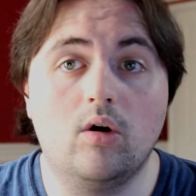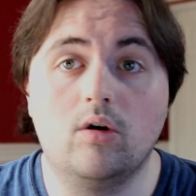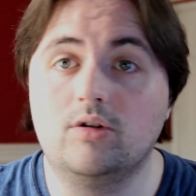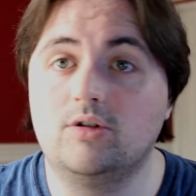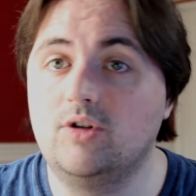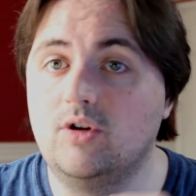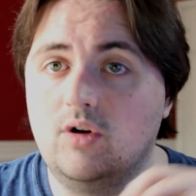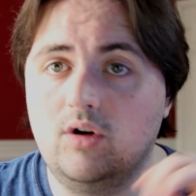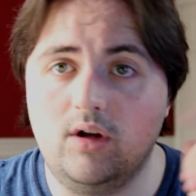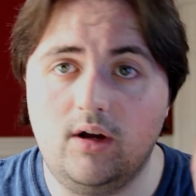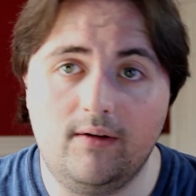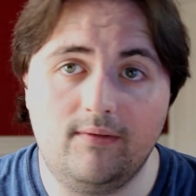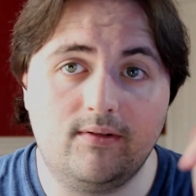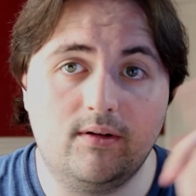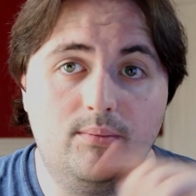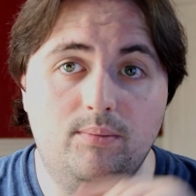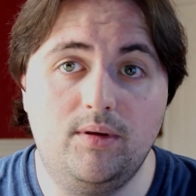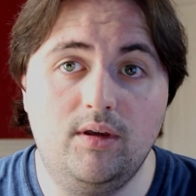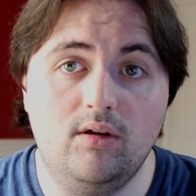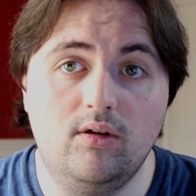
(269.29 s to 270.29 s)
or turn off
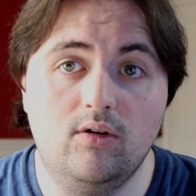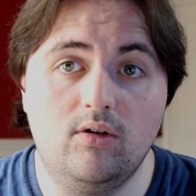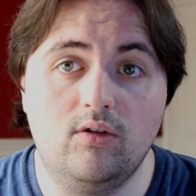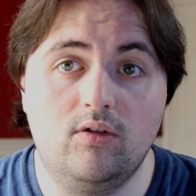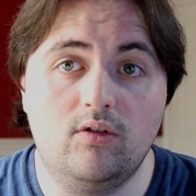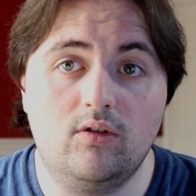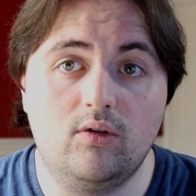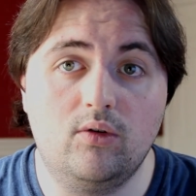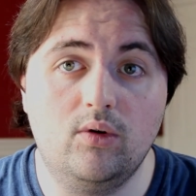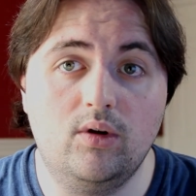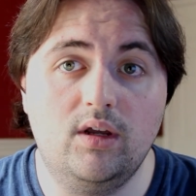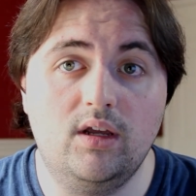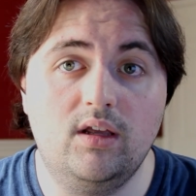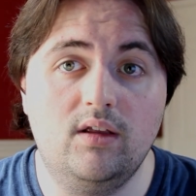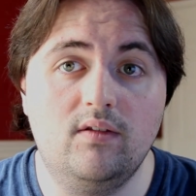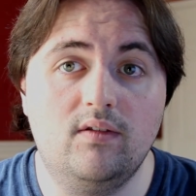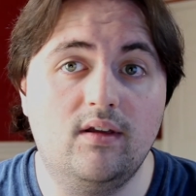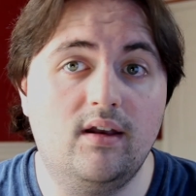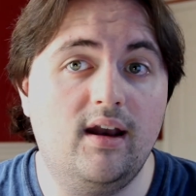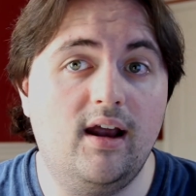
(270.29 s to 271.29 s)
computer
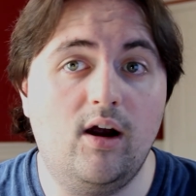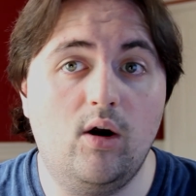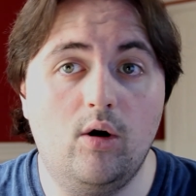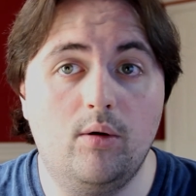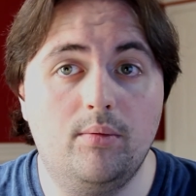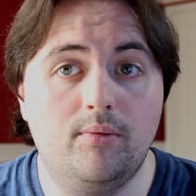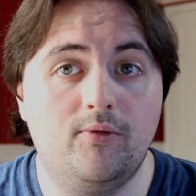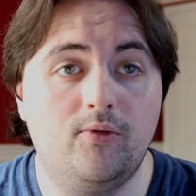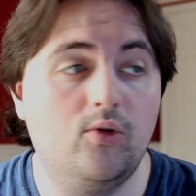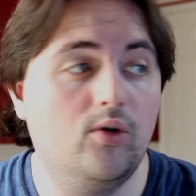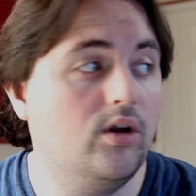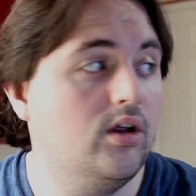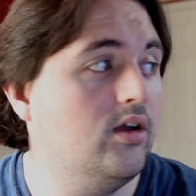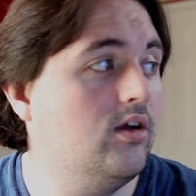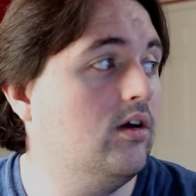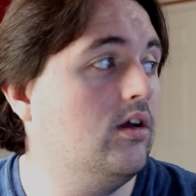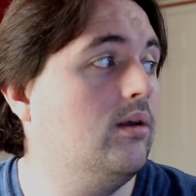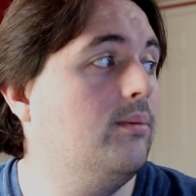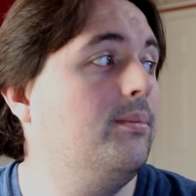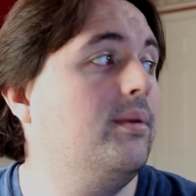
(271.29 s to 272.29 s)
screens an hour before you
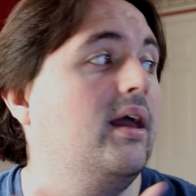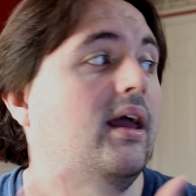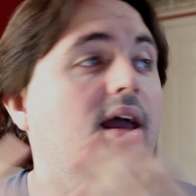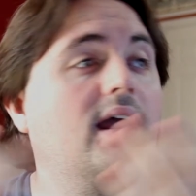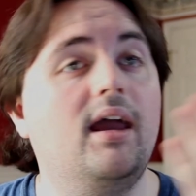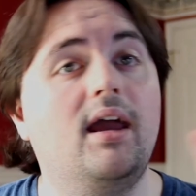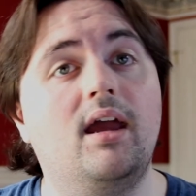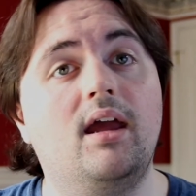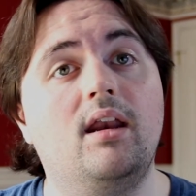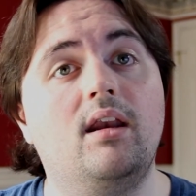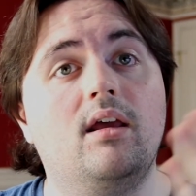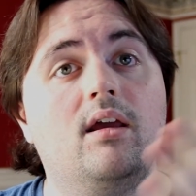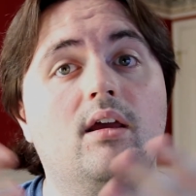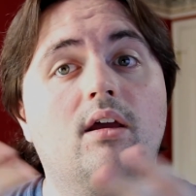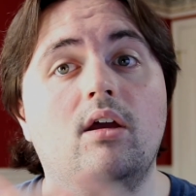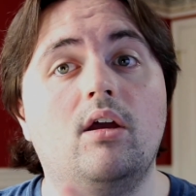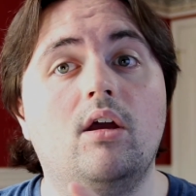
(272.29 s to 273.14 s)
go to bed,